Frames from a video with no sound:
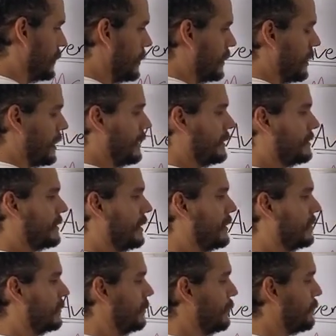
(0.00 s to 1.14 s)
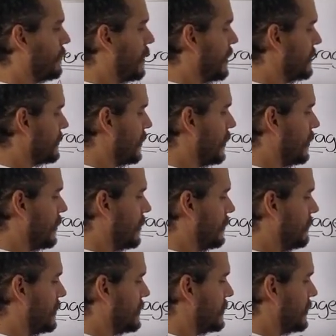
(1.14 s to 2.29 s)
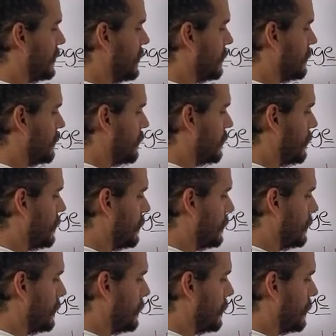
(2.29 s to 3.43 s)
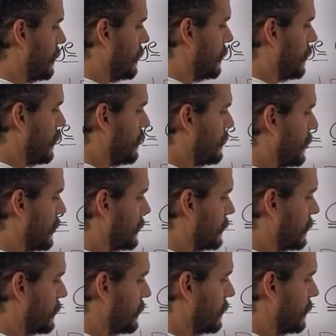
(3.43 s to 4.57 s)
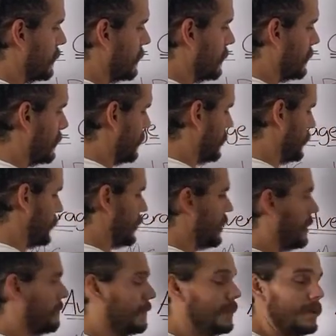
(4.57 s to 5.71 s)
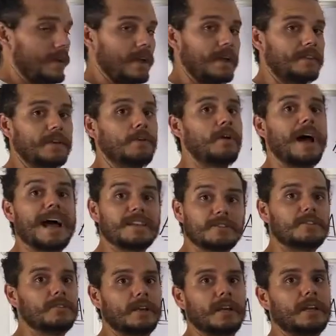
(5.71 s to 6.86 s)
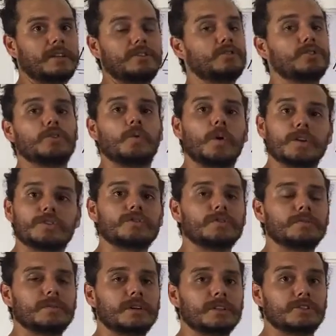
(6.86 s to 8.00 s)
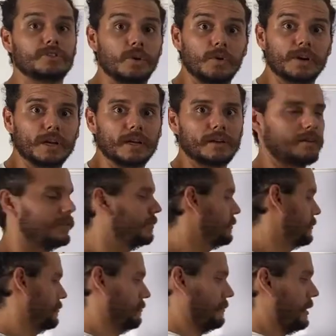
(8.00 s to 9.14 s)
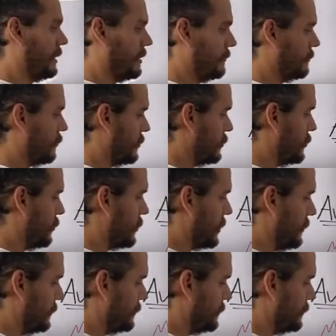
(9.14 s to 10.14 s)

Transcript: And let's say the fries are, let's say, $3. Okay? And they will ask you again, do you want some soda? Yeah, one soda.